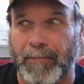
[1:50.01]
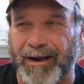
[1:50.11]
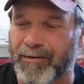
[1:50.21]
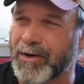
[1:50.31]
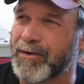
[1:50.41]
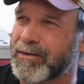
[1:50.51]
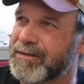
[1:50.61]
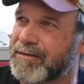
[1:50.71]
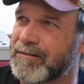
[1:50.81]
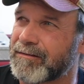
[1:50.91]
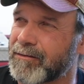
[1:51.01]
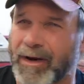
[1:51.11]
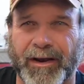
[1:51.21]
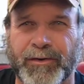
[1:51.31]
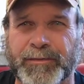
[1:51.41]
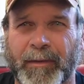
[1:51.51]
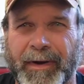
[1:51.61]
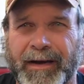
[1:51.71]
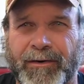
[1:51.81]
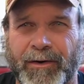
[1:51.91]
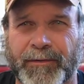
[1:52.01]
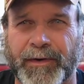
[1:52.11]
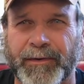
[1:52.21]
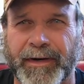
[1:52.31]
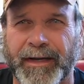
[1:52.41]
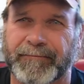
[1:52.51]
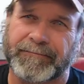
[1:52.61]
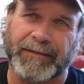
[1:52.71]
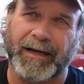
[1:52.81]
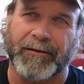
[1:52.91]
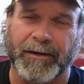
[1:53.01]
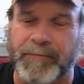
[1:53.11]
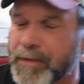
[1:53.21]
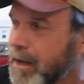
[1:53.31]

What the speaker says: I don't know, will I lose my man card for doing that? I don't know.